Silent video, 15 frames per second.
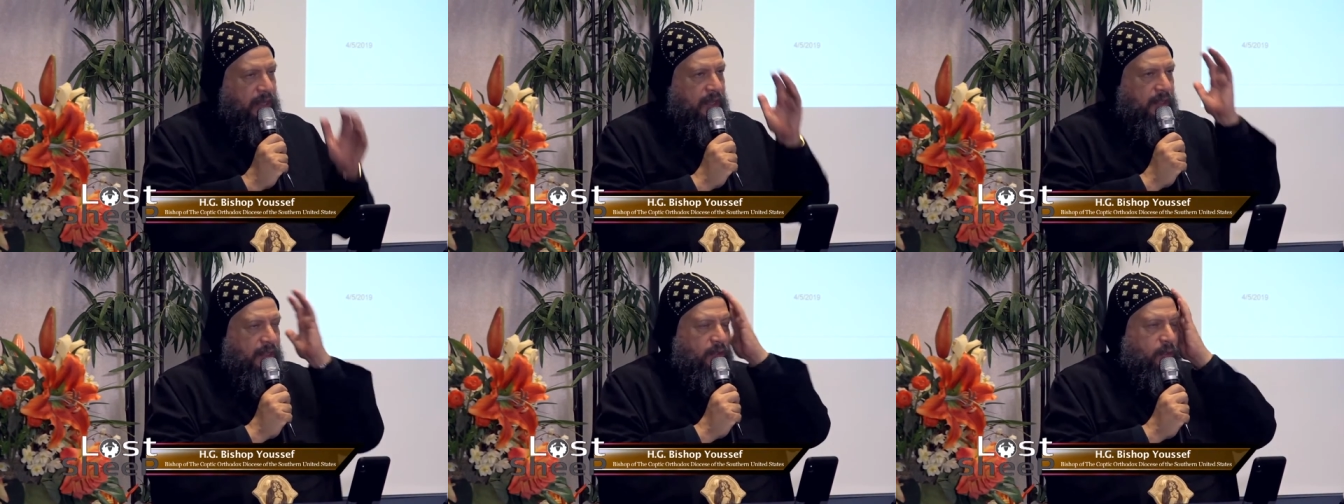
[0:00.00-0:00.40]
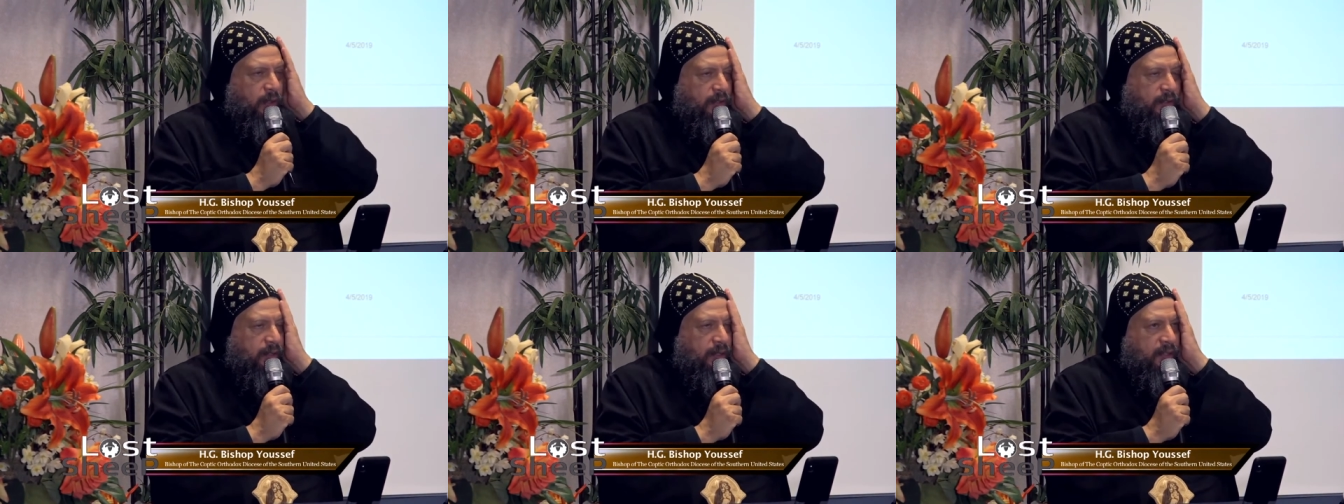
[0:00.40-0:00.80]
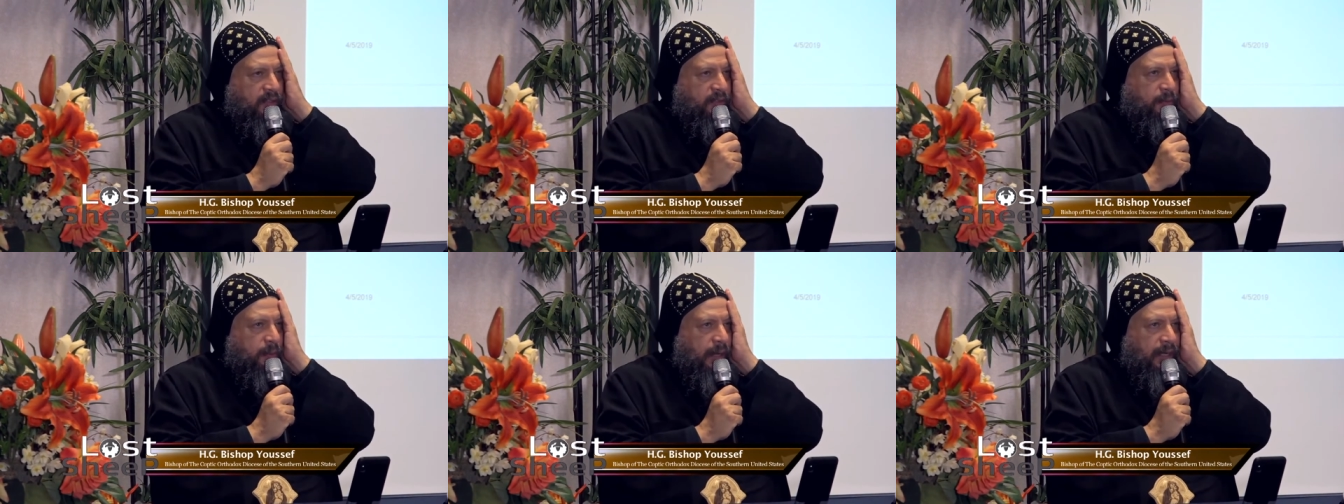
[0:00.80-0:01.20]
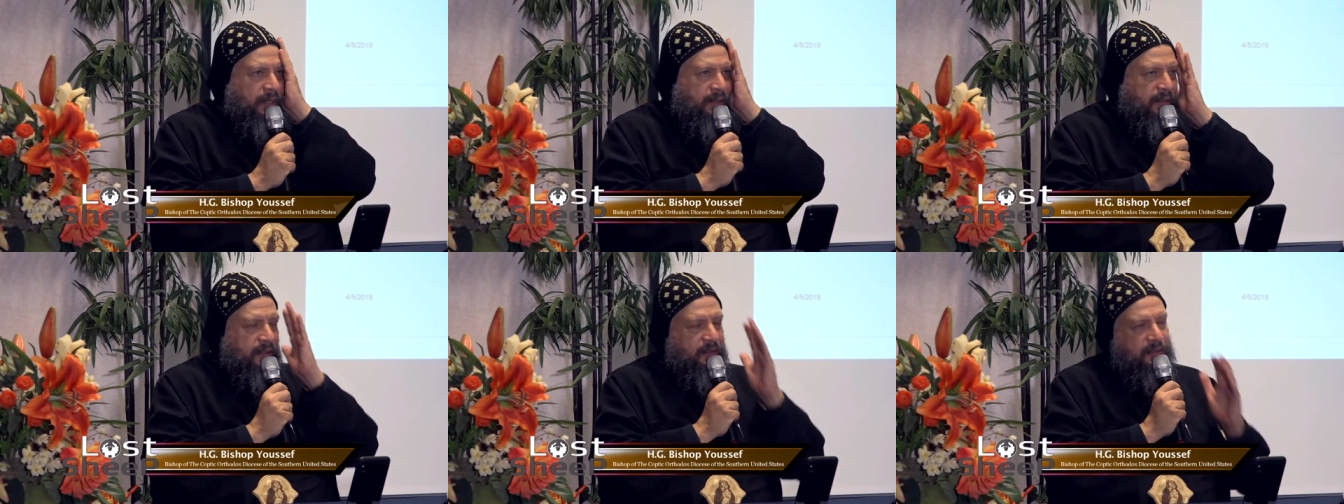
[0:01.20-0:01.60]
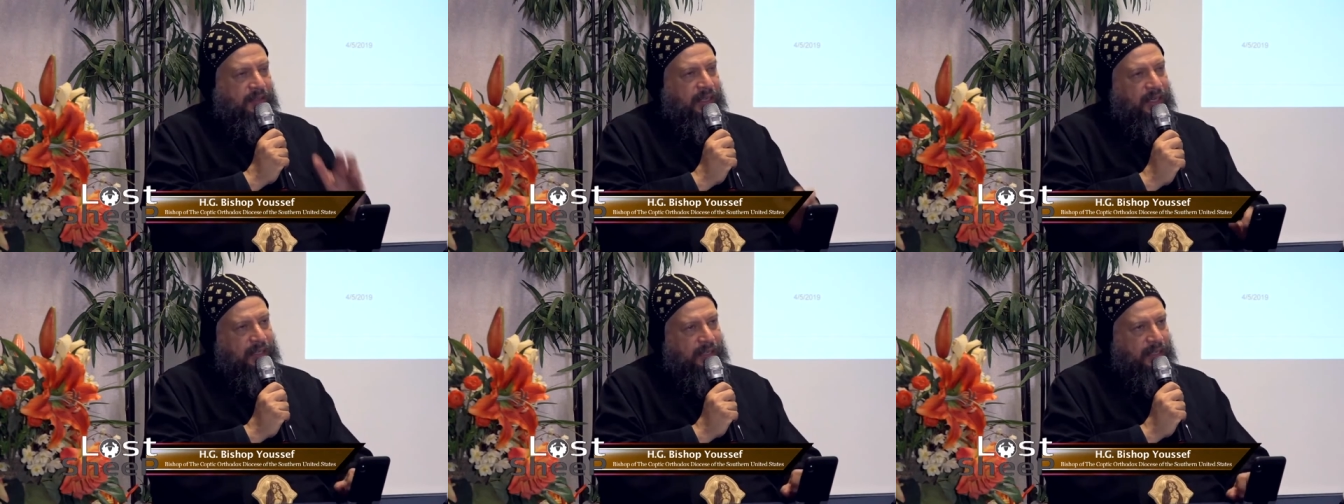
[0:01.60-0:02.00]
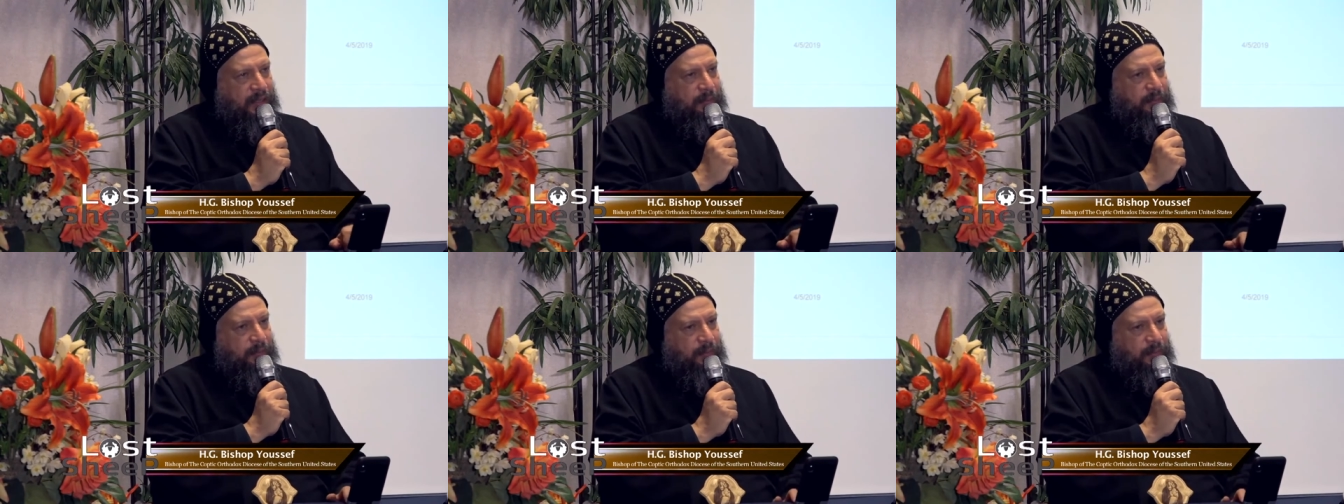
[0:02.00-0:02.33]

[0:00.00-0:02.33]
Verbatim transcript: That's what his mind is telling him.